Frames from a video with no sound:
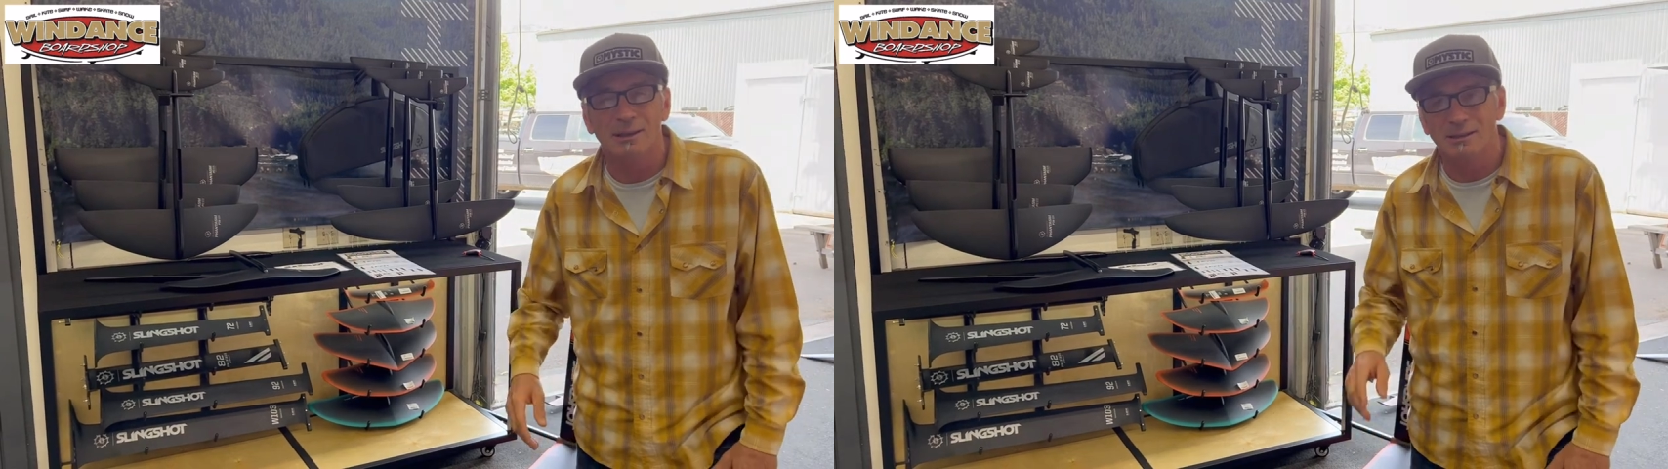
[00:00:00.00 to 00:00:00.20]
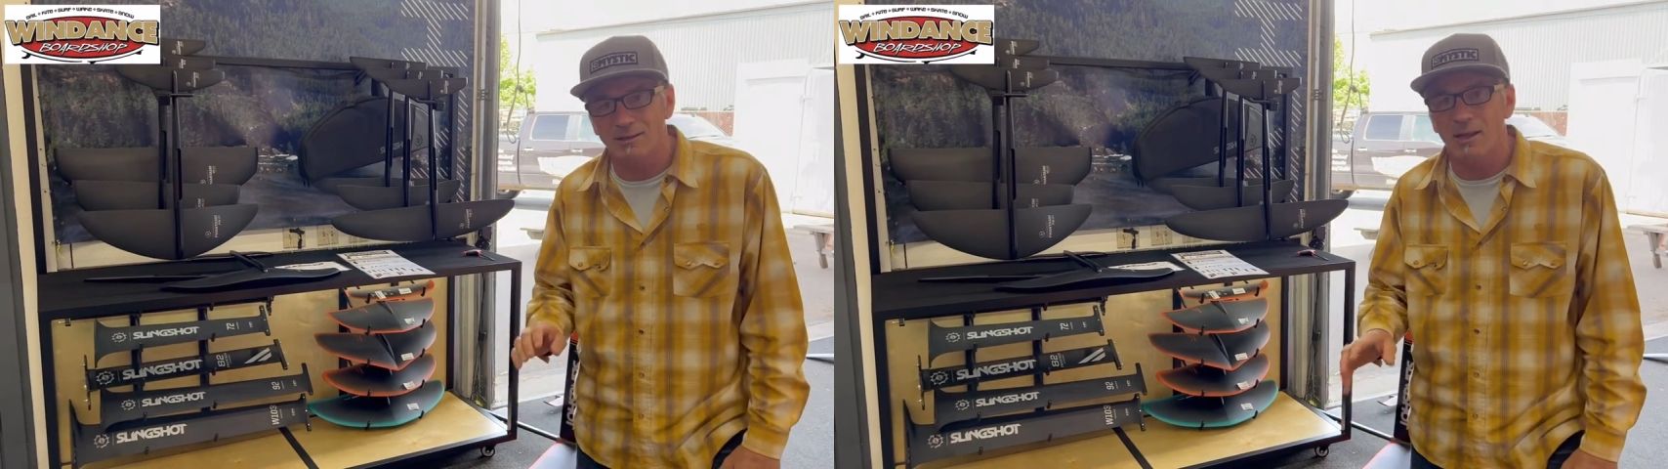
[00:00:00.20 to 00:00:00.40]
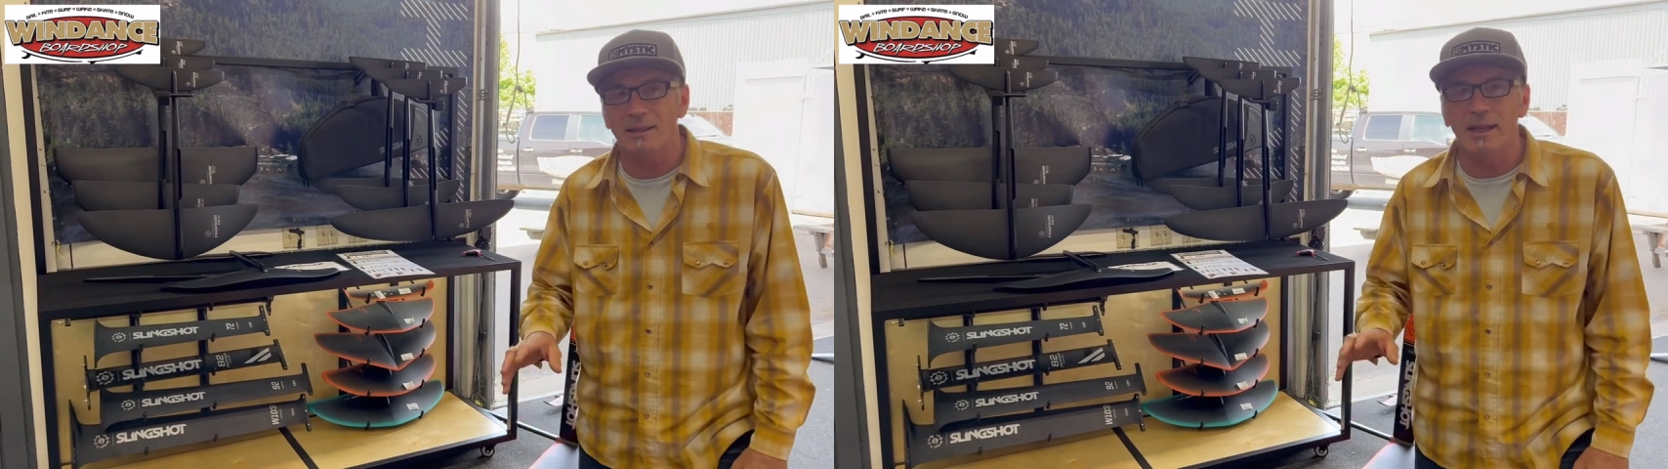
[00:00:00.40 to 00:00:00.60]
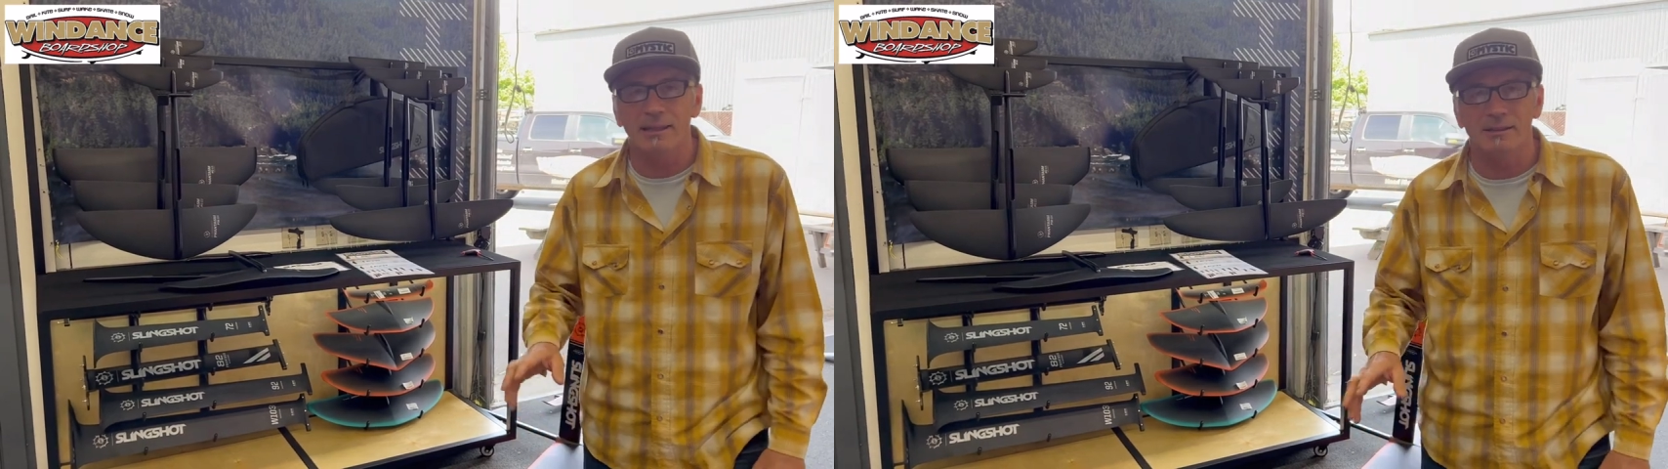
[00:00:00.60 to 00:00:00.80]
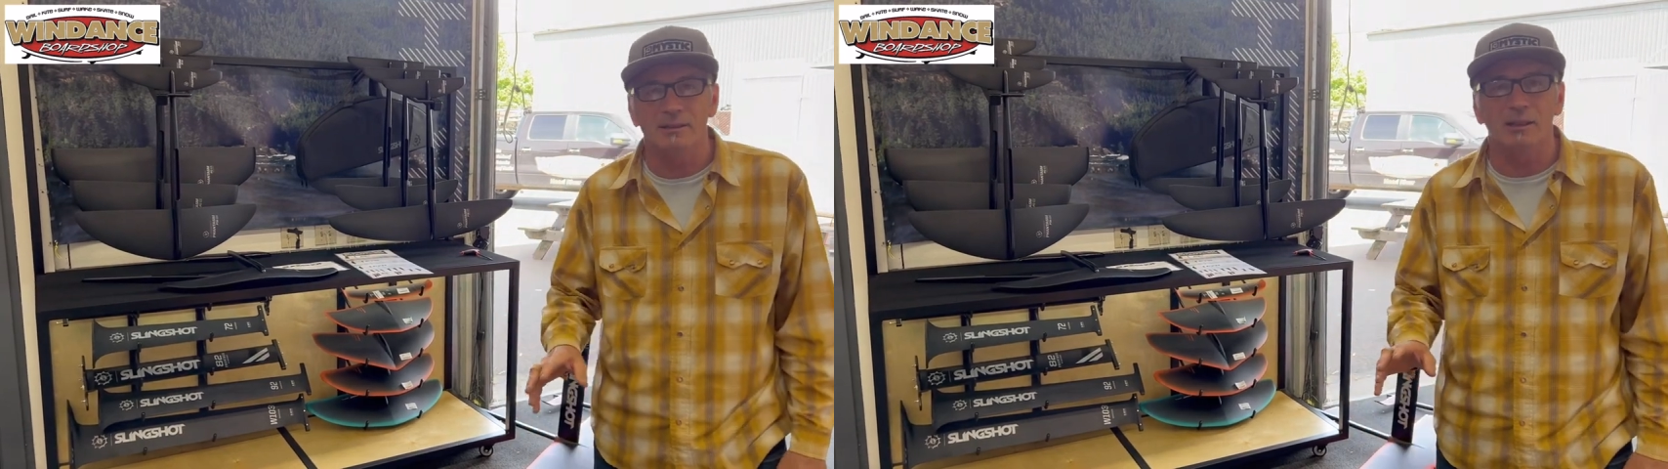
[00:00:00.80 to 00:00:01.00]
it's not that
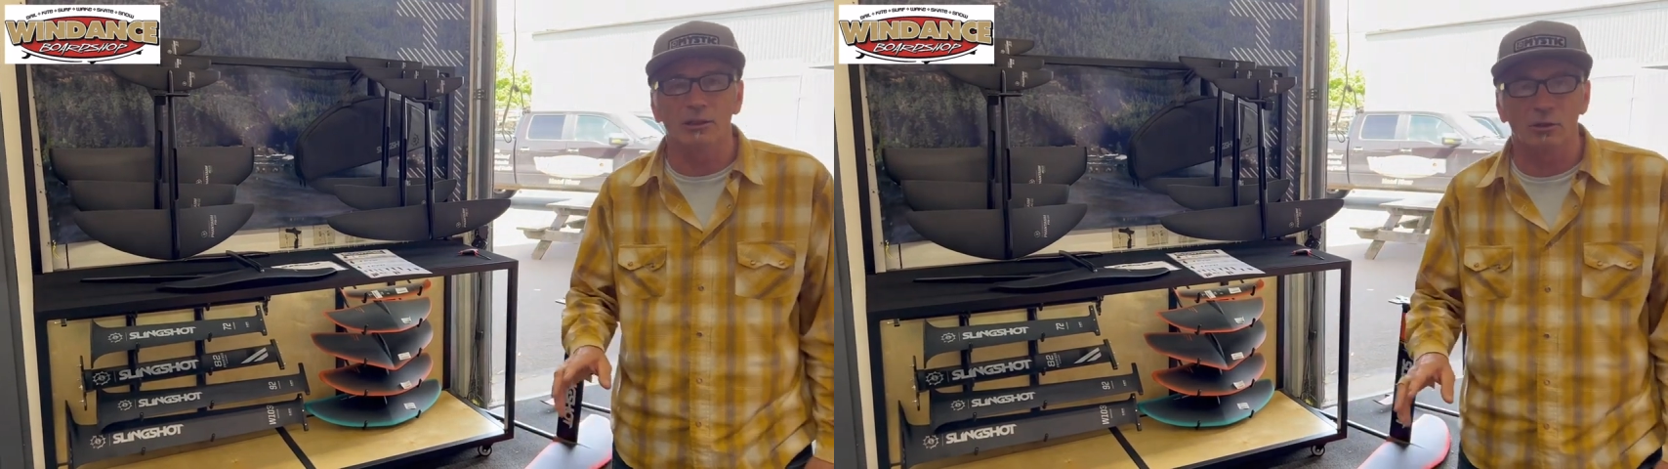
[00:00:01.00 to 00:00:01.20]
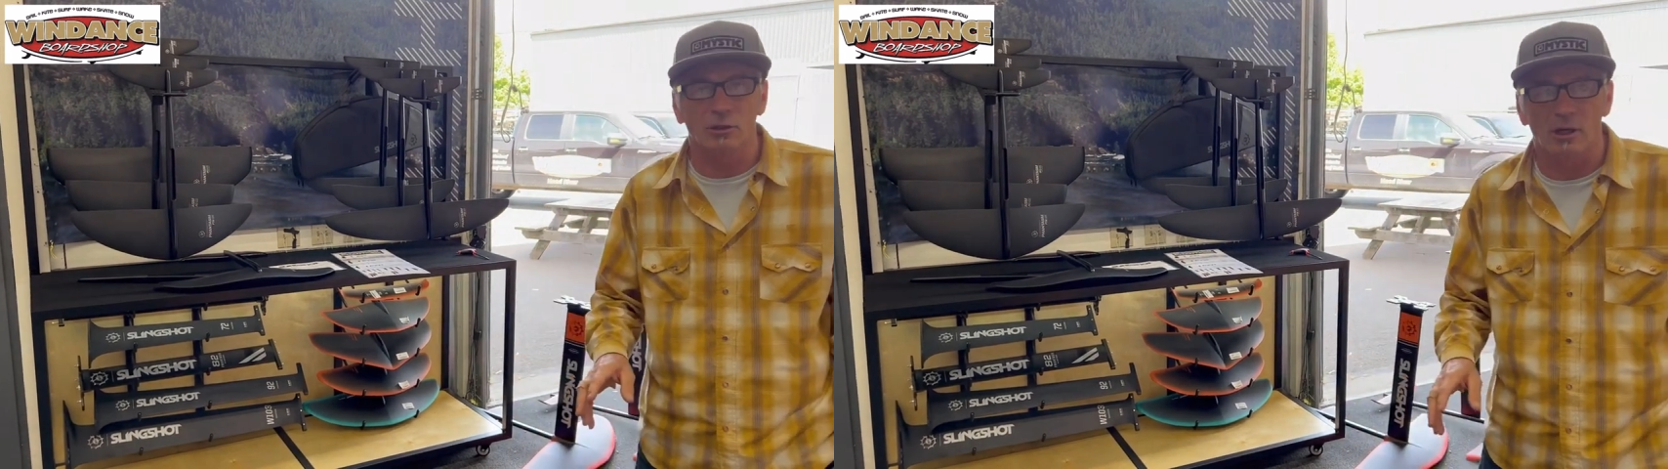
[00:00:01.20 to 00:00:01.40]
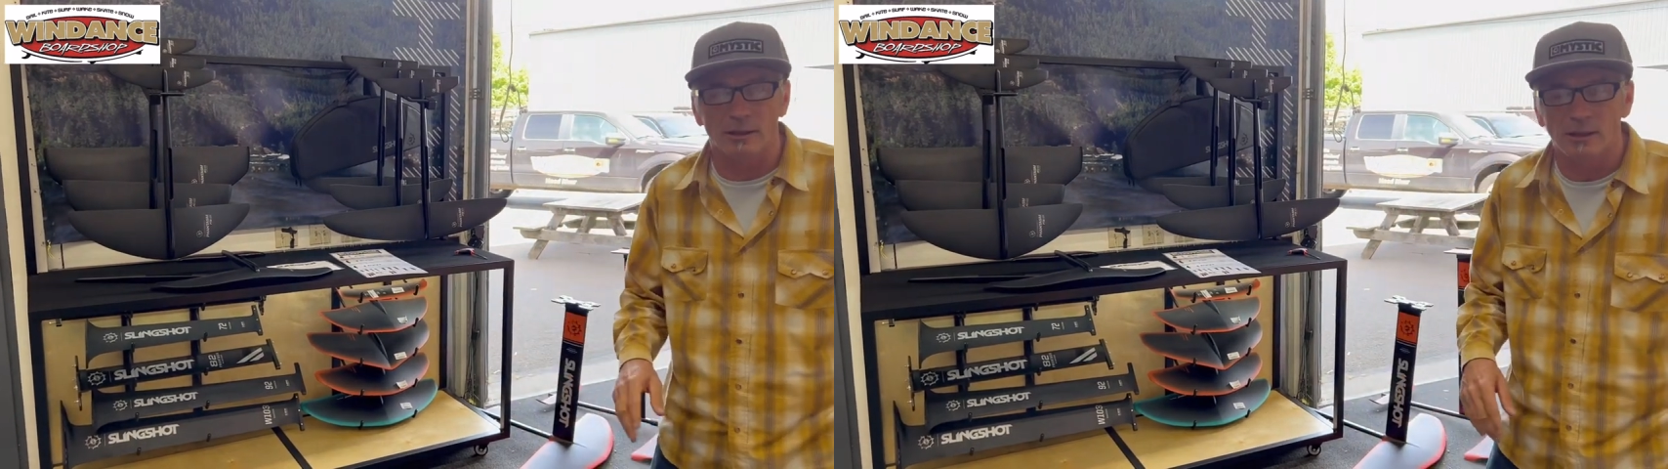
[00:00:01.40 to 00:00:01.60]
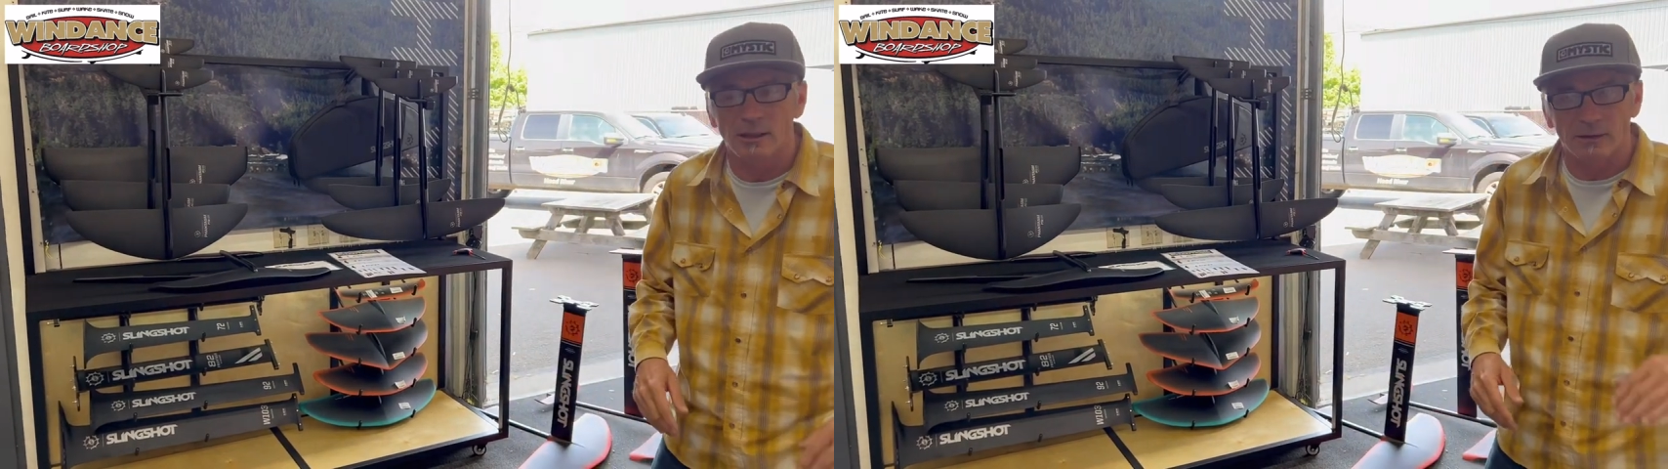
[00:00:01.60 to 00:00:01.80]
easy to learn on.